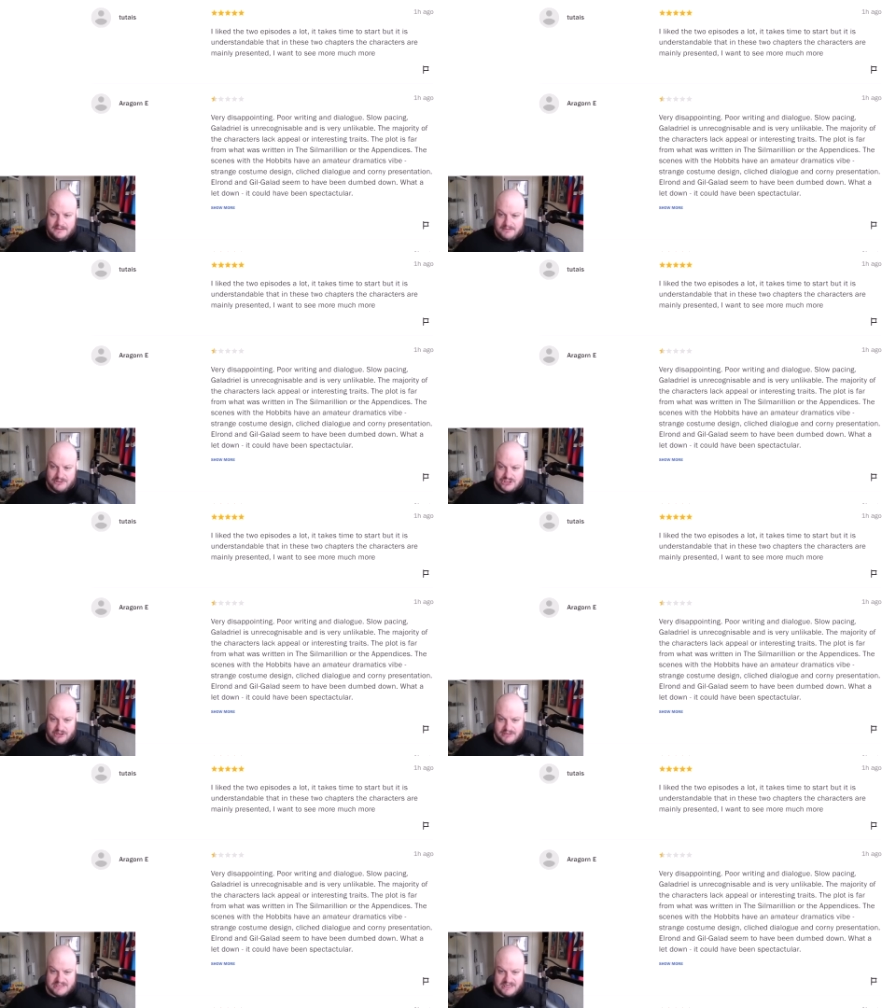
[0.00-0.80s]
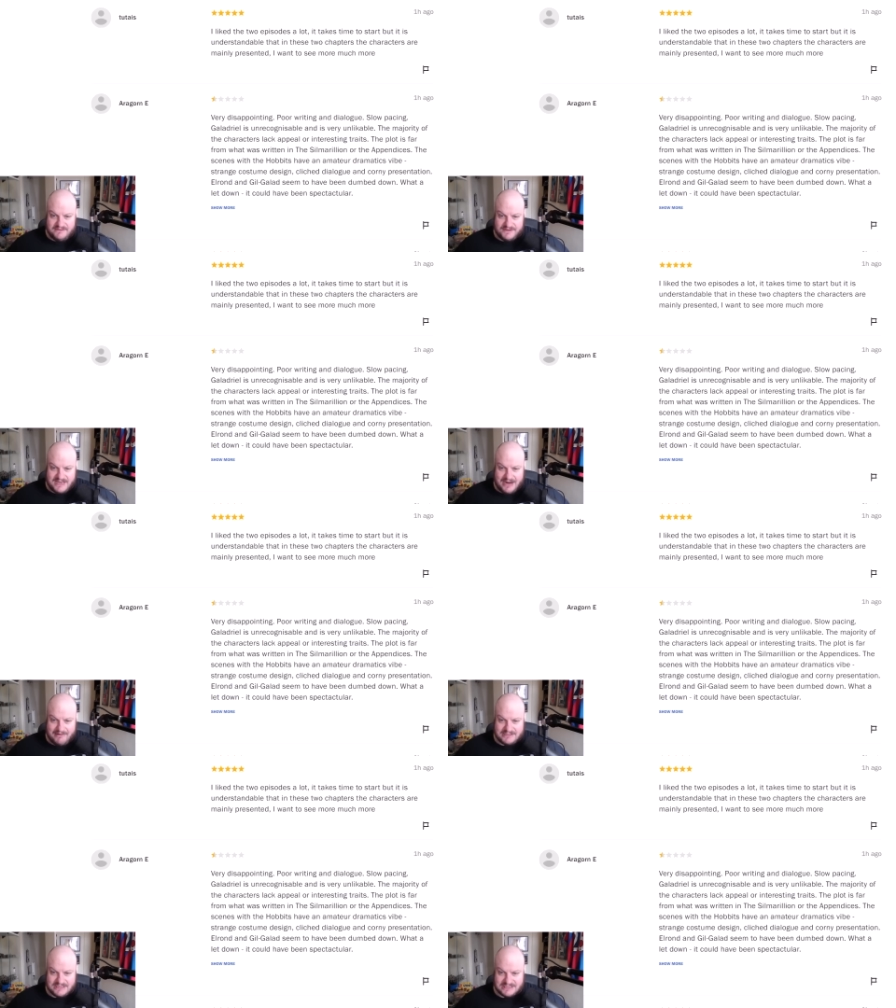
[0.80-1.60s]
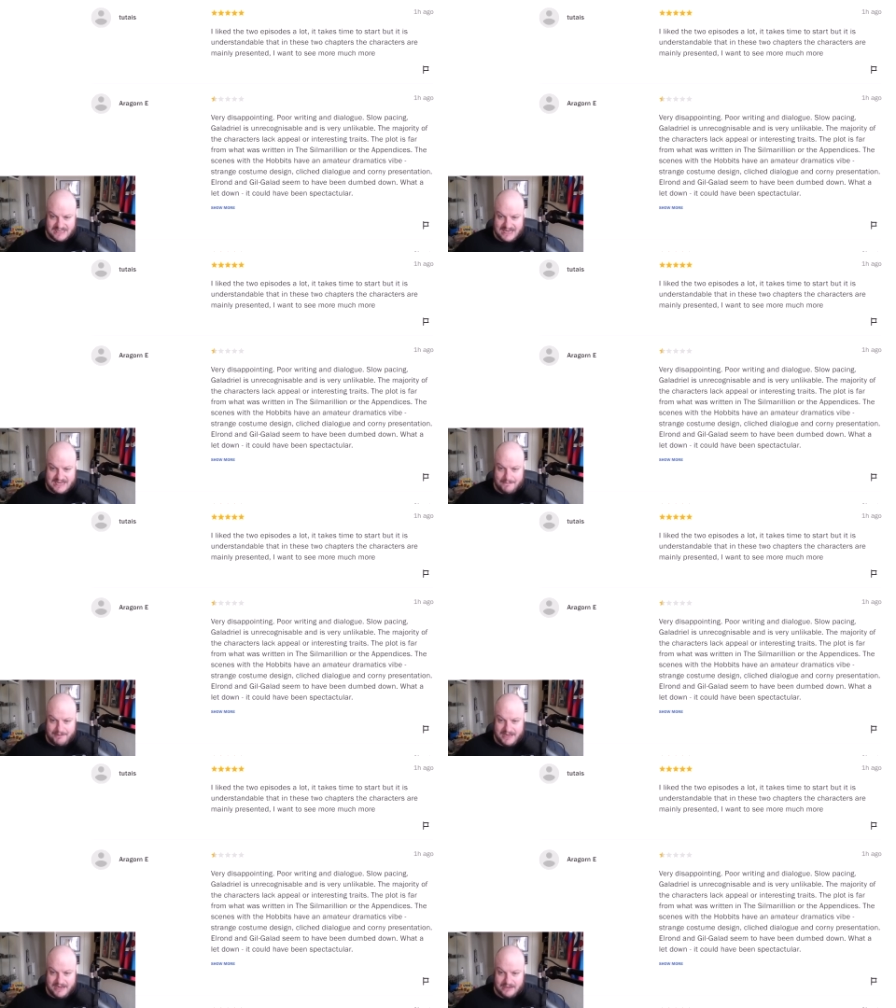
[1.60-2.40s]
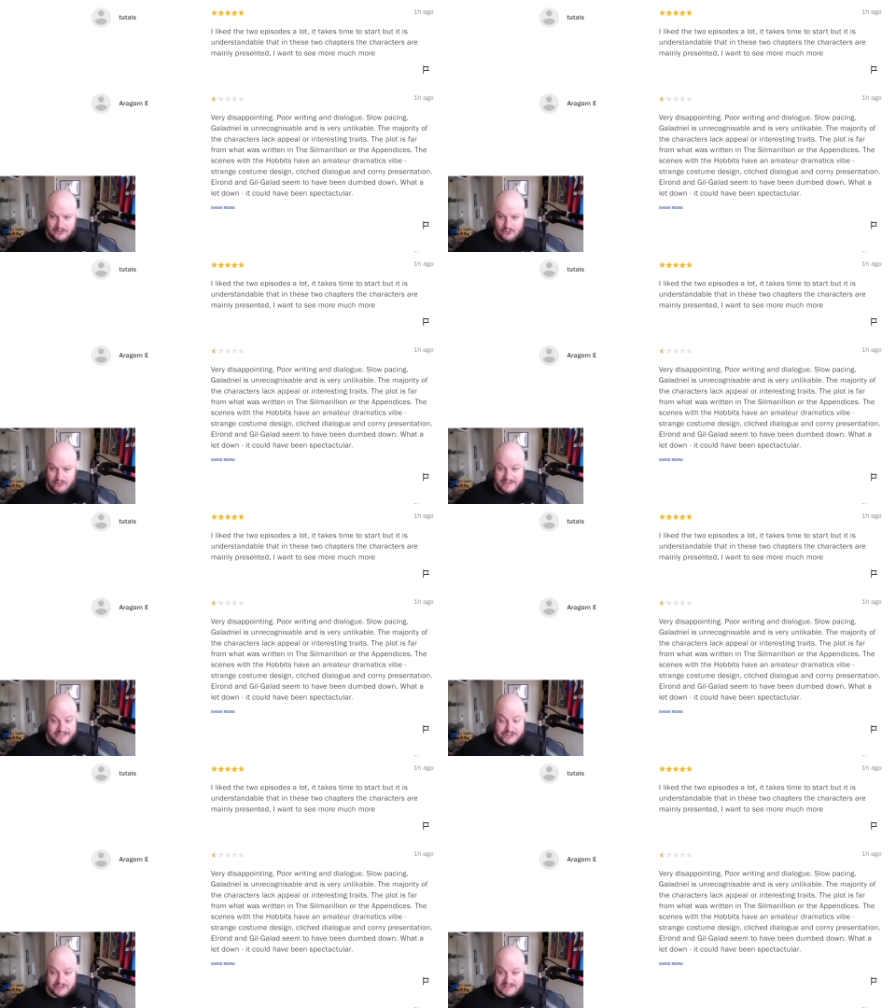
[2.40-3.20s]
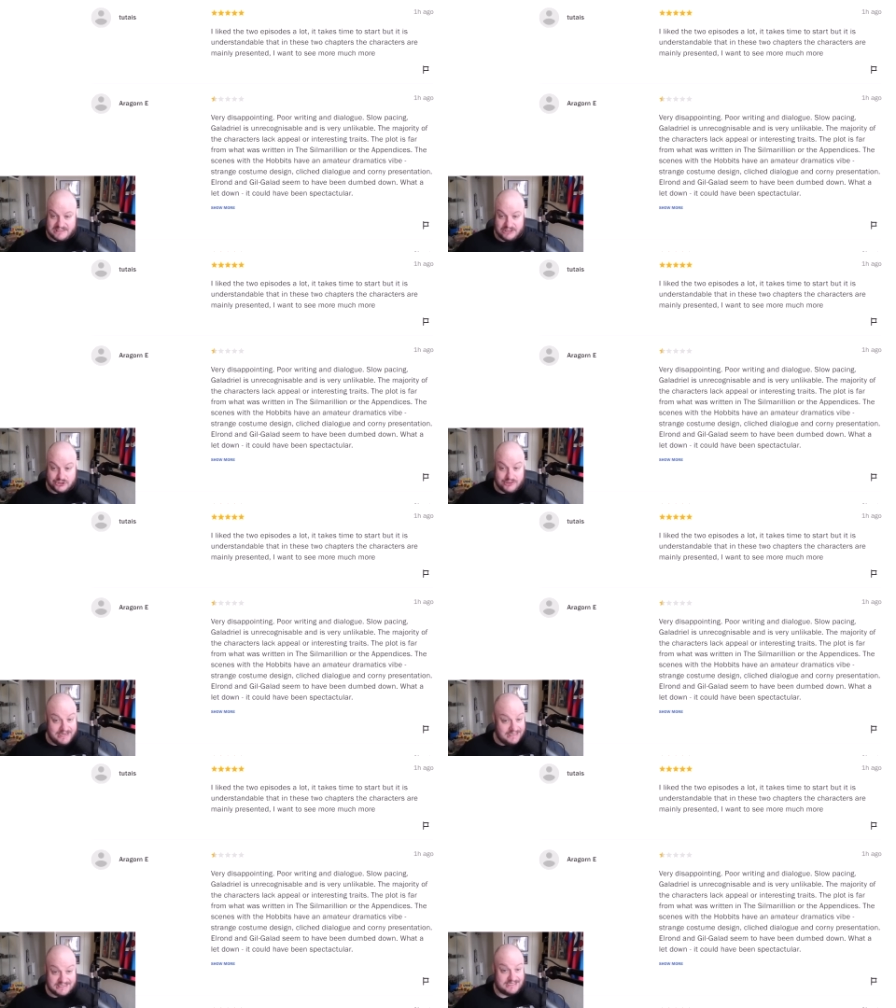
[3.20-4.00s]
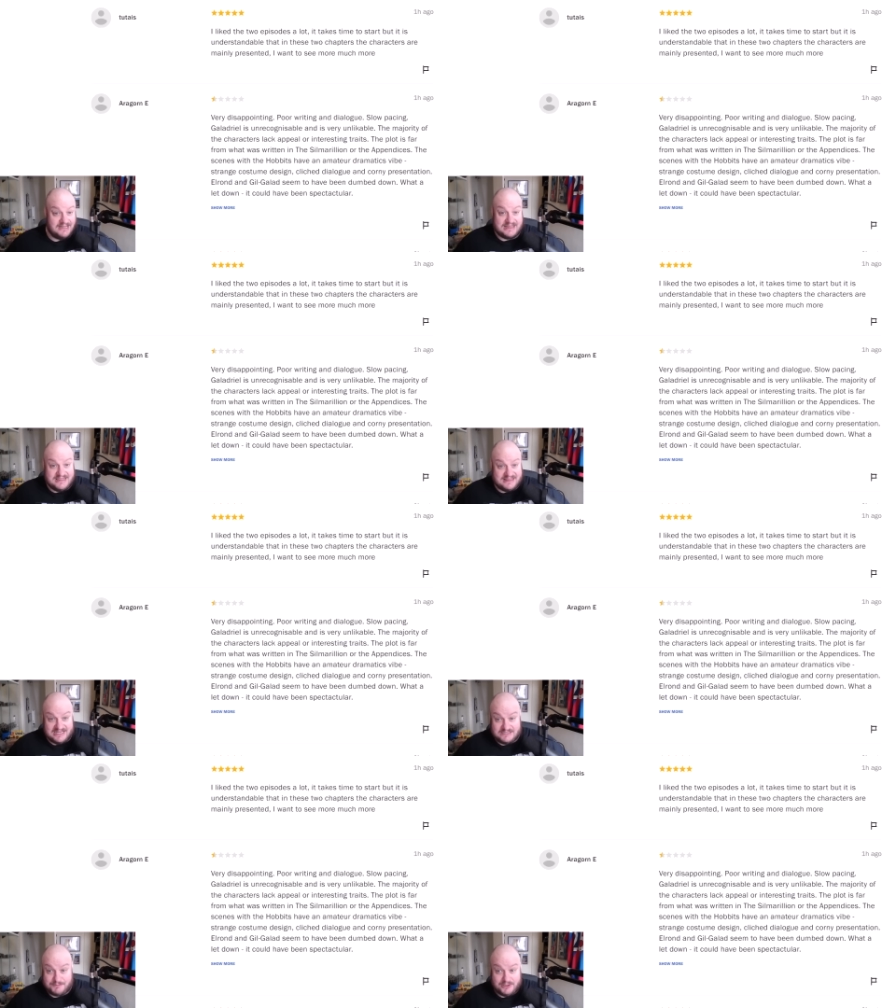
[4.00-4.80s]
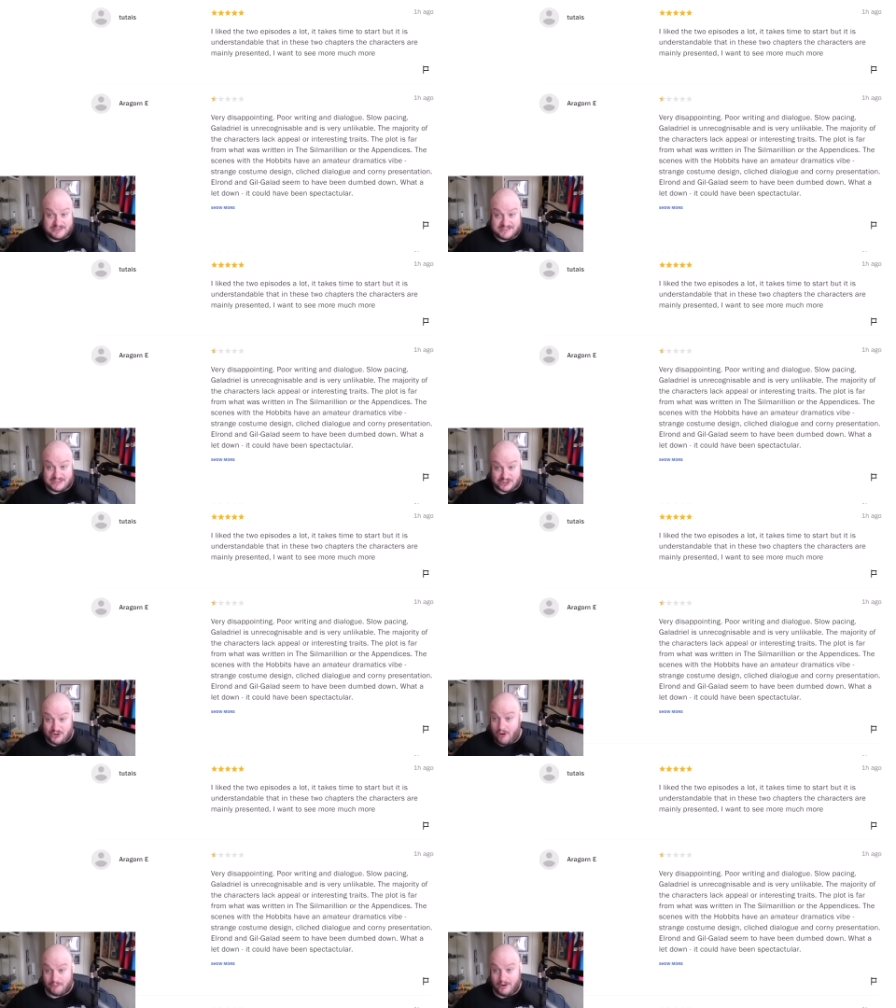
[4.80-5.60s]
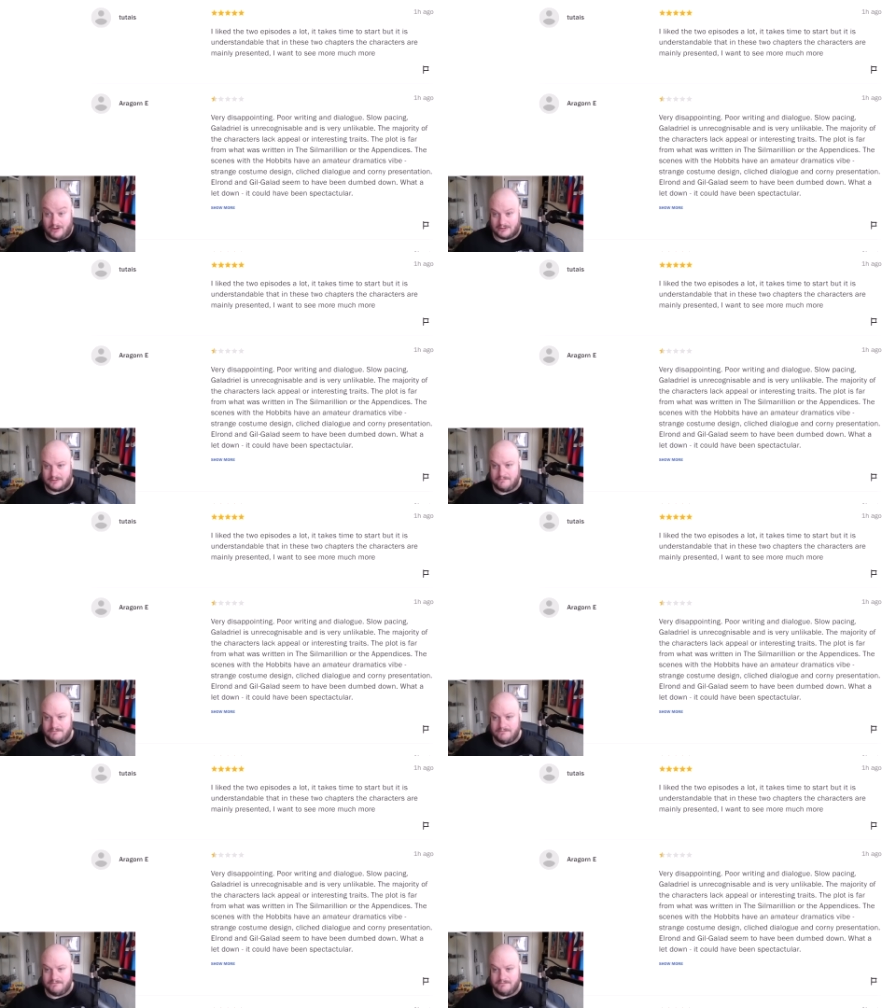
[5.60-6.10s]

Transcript: The majority of the characters lack appeal or interesting traits. This person is not wrong.